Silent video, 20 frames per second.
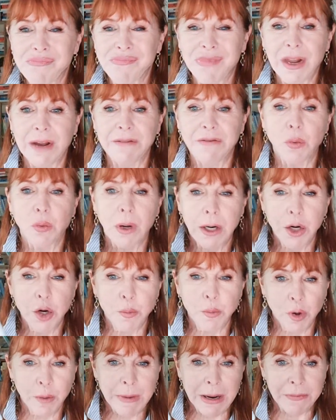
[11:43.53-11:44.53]
If you want to know
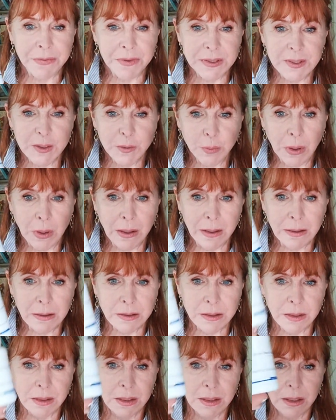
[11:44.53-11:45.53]
more about this
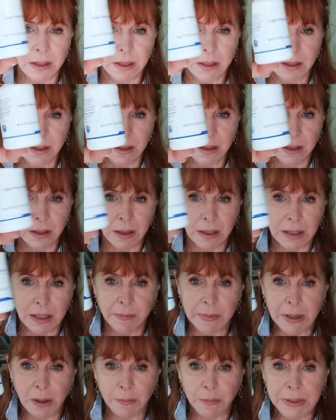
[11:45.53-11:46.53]
product,
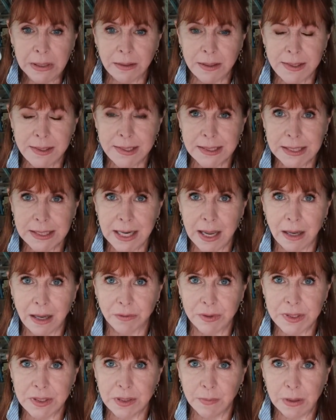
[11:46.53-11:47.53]
email me, leslie at
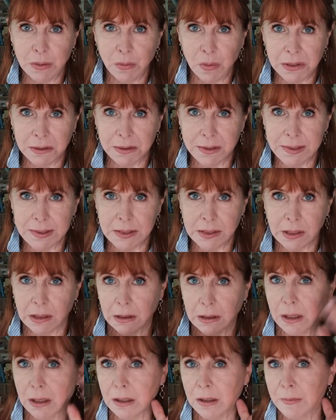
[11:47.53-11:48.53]

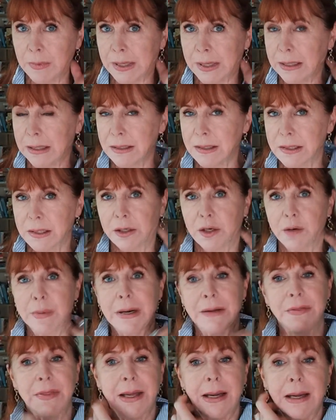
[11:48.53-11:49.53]
redeemingwellness.com, and I can tell you
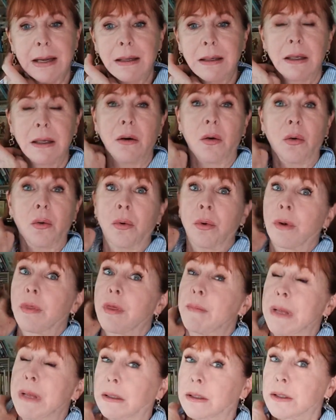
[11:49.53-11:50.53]
about that, or the
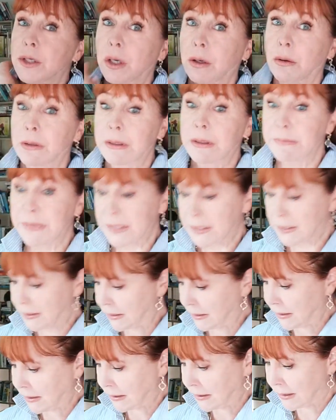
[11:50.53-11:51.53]
melatonin
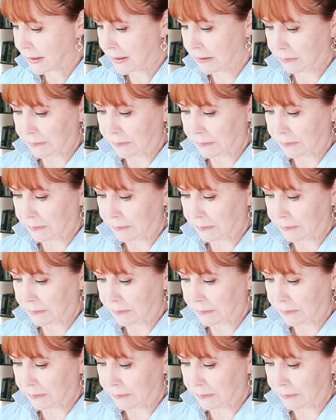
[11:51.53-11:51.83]
B6.